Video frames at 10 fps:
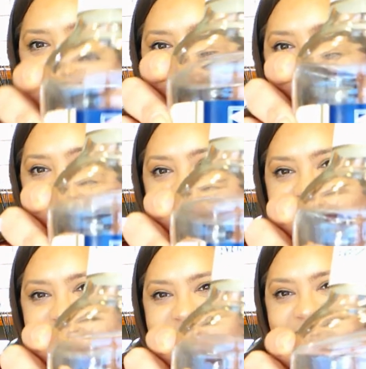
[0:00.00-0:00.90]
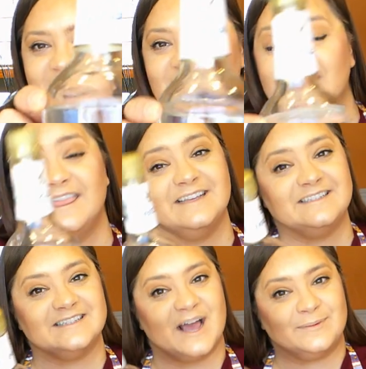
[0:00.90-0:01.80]
and this
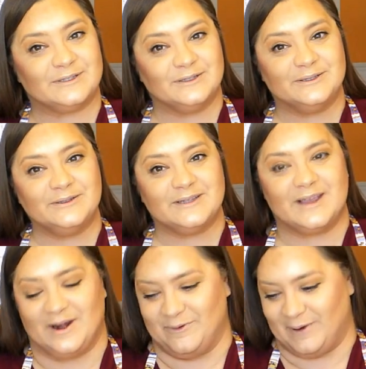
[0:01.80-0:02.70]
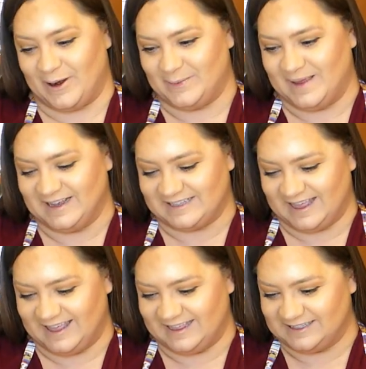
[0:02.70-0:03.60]
is absolutely going to work because I
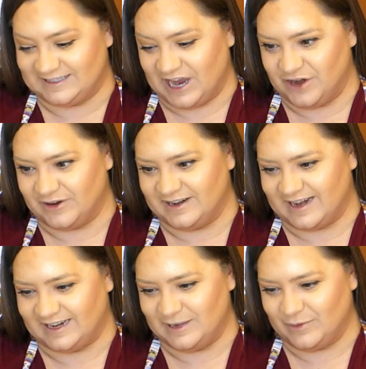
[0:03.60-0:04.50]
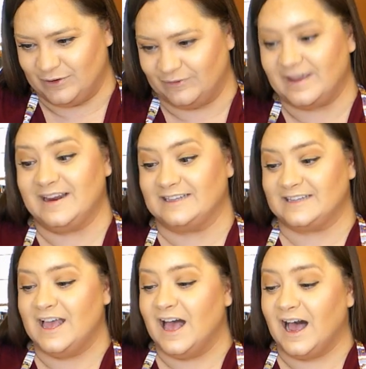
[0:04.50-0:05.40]
think this is 190 proof. It is
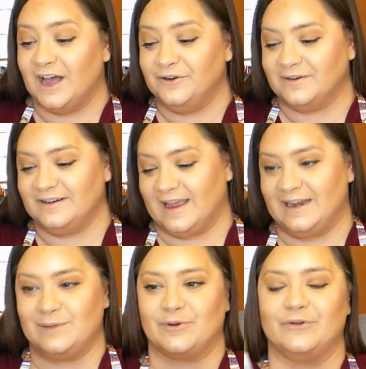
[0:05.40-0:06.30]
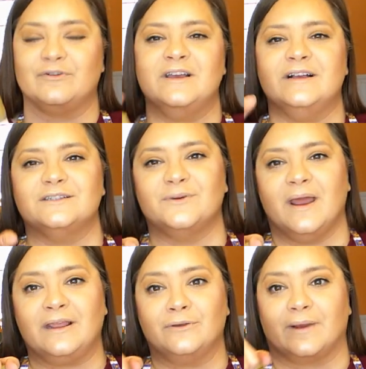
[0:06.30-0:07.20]
190 proof. So
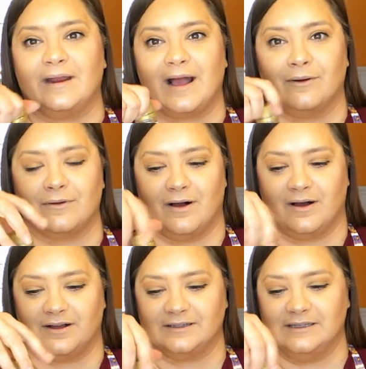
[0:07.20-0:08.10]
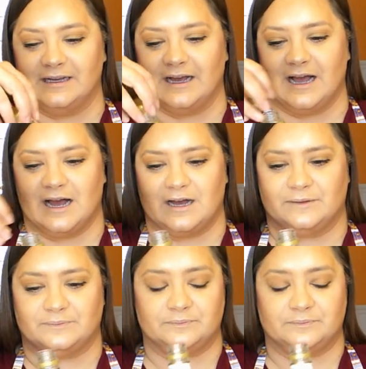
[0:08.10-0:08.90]
any grain alcohol. Oh